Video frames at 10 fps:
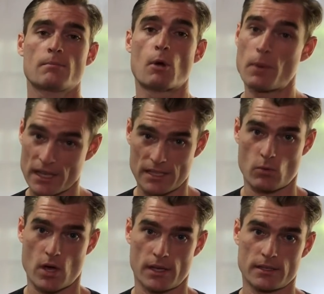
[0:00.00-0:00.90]

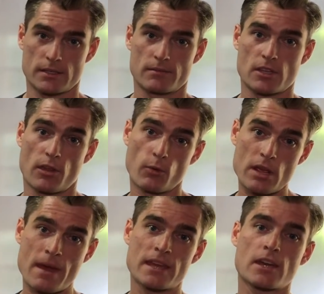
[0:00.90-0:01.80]
mobility-wise. So the
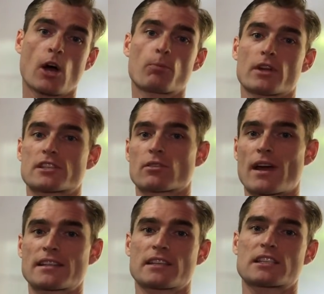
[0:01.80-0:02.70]
3 main culprits:
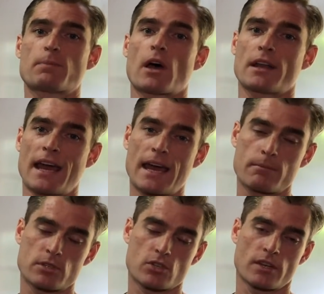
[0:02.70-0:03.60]
thoracic spine,
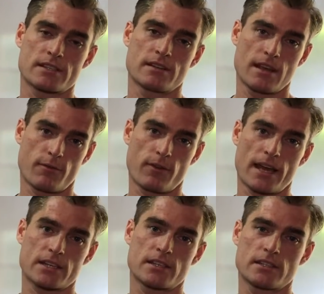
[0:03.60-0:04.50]
hamstrings and hip
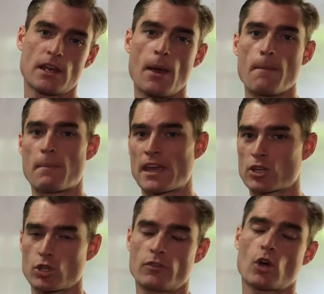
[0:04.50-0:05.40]
flexors. Make
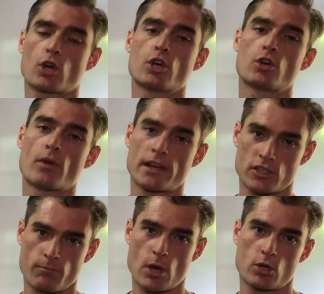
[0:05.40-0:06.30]
sure you've got good
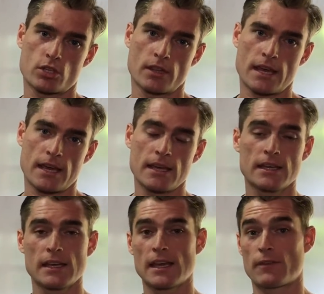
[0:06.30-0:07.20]
range of motion there.
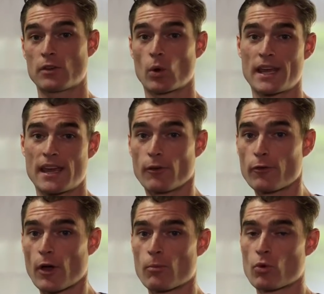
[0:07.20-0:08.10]
If you want to hit a
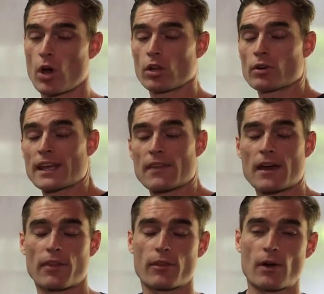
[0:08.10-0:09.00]
foam roller and get
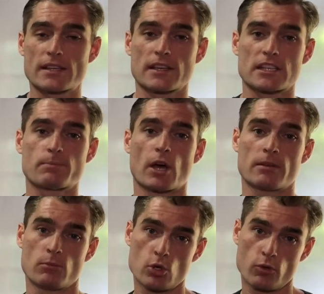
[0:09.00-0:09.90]
that thoracic
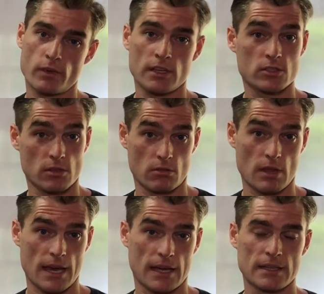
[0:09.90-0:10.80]
spine moving, do
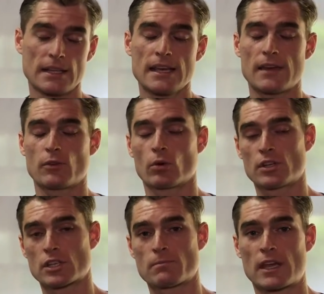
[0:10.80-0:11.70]
that. If you want
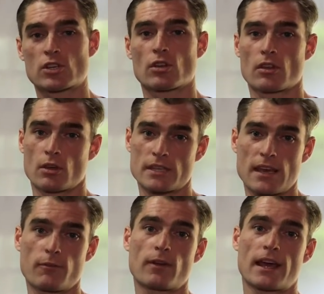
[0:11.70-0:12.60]
to just make sure that those
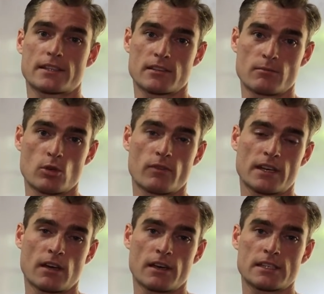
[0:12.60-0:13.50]
hip flexors are
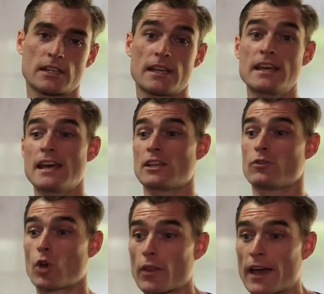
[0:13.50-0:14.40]
moving nicely and
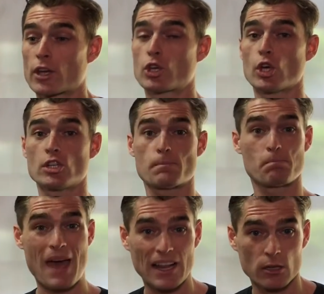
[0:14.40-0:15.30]
you've got that good
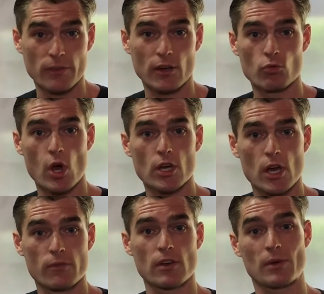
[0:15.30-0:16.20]
pelvic
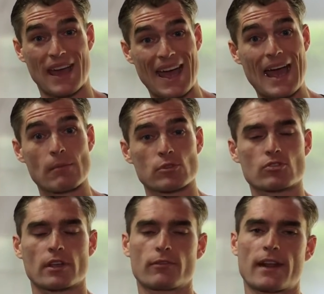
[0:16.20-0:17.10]
rockover with that
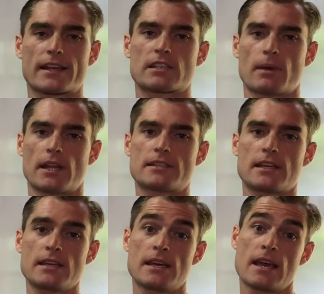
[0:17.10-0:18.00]
hamstring
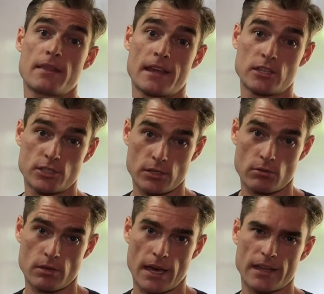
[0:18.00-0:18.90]
flexibility, then
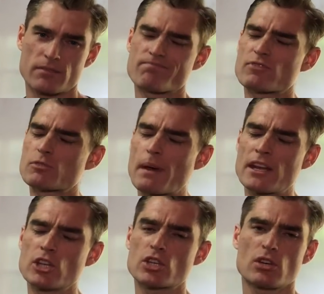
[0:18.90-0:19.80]
do that.
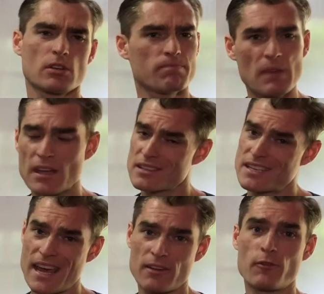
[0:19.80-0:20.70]
Spend a good
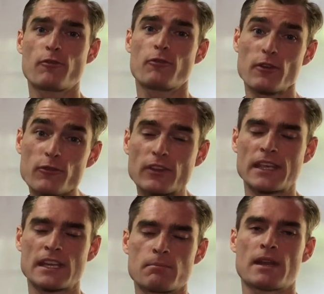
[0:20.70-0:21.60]

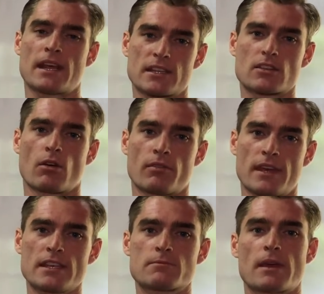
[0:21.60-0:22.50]
10-15 minutes on
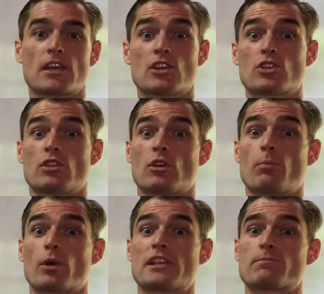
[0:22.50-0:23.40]
this, making sure that your
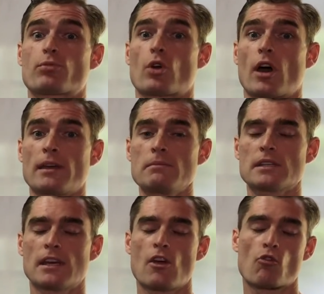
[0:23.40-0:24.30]
body's primed.
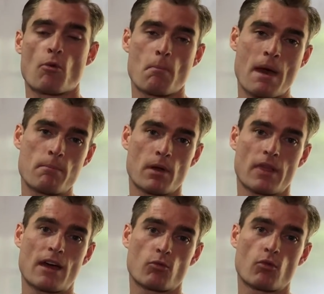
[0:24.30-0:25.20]
Remember
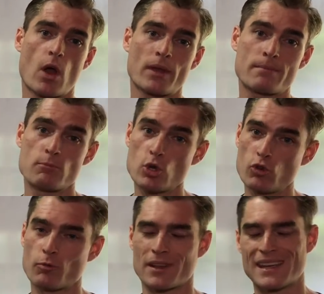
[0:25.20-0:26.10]
that rowing
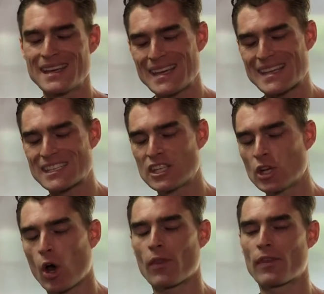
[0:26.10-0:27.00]
movement is
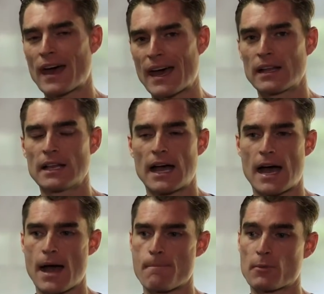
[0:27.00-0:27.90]
not that
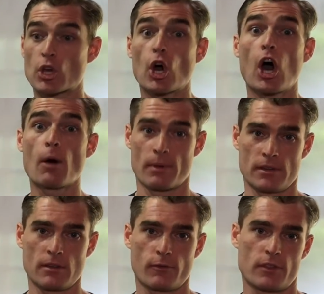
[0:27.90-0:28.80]

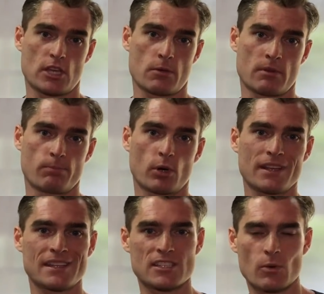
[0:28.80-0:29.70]
common for the human
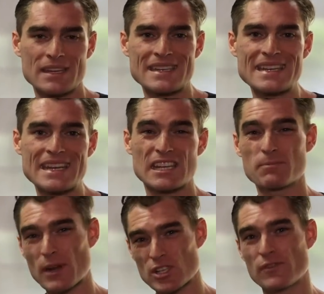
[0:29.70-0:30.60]
body, and so we need,
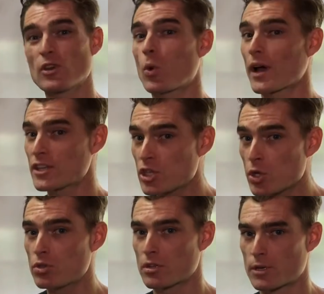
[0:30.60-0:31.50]
especially if you're quite
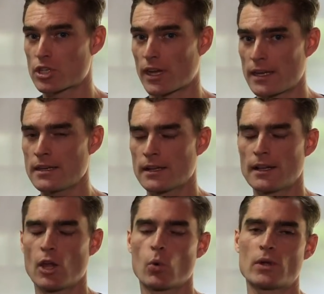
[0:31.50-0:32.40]
new to the machine,
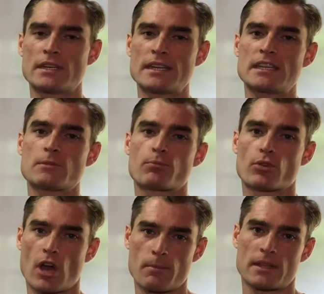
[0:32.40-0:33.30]
we need to
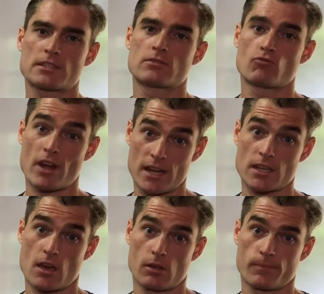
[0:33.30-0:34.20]
prime it ready to
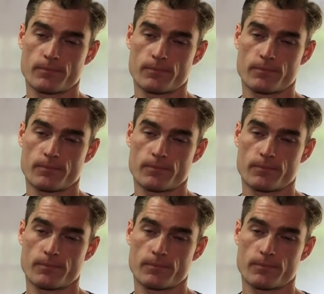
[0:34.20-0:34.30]
go.